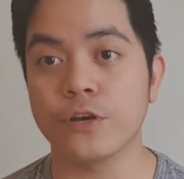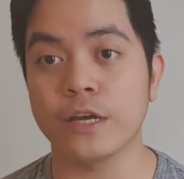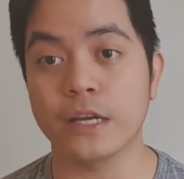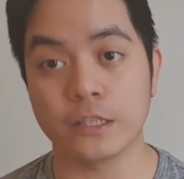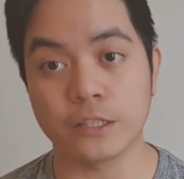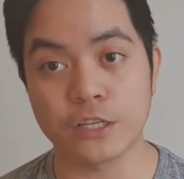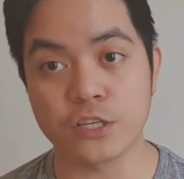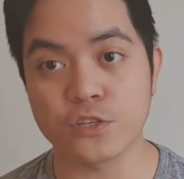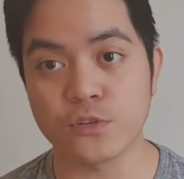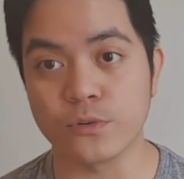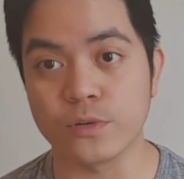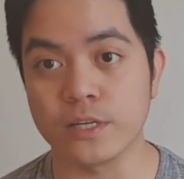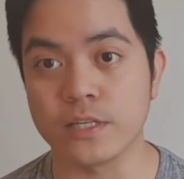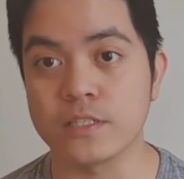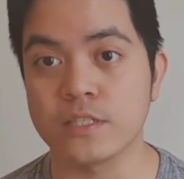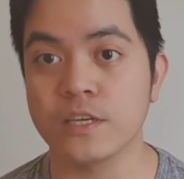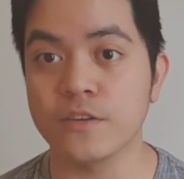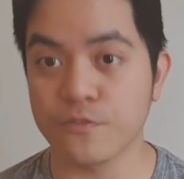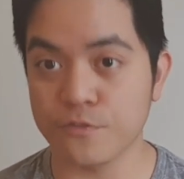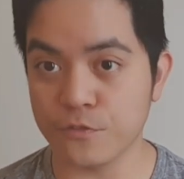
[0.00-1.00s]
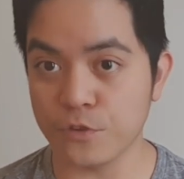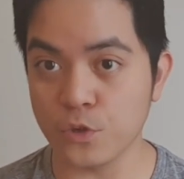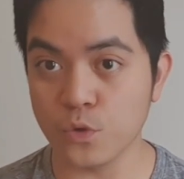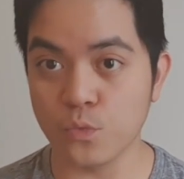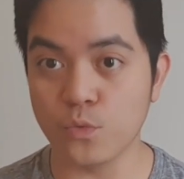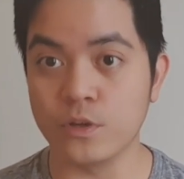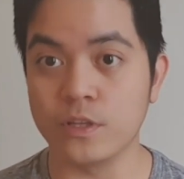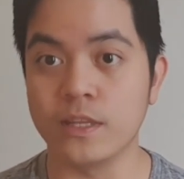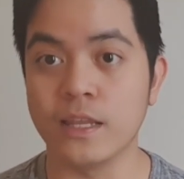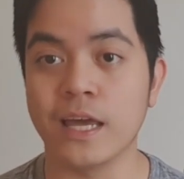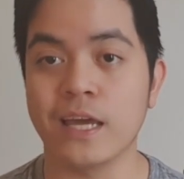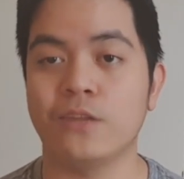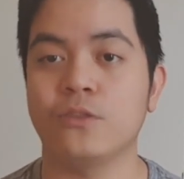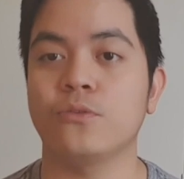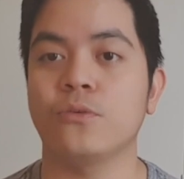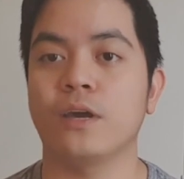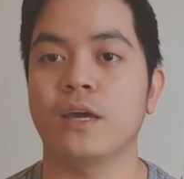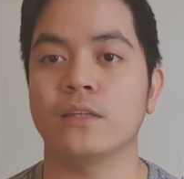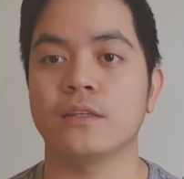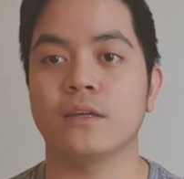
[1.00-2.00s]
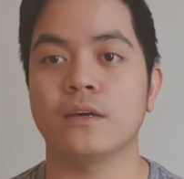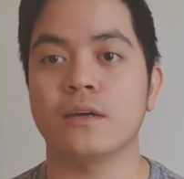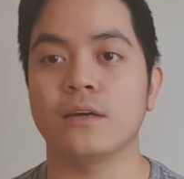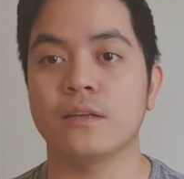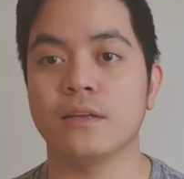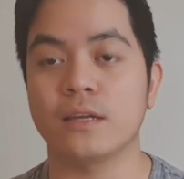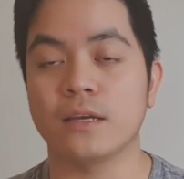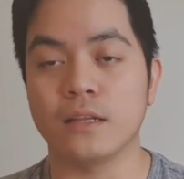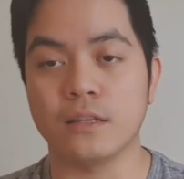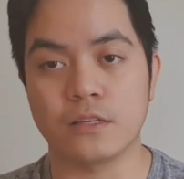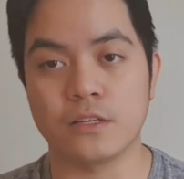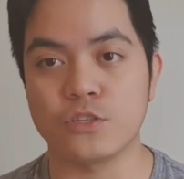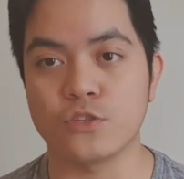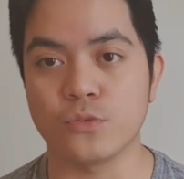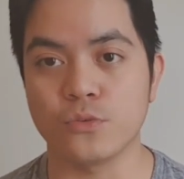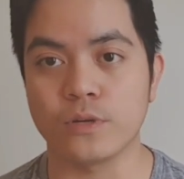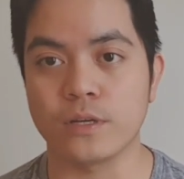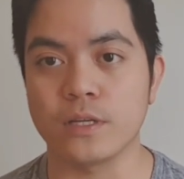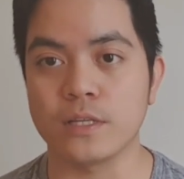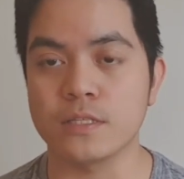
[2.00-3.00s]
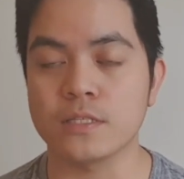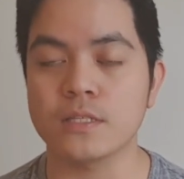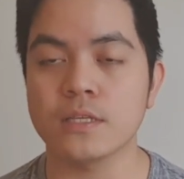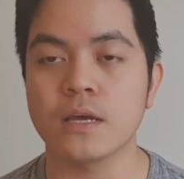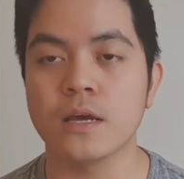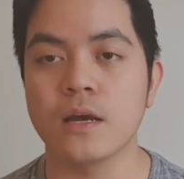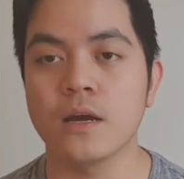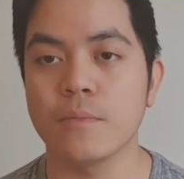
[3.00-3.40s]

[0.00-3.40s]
health insurance if you would like to get a health insurance.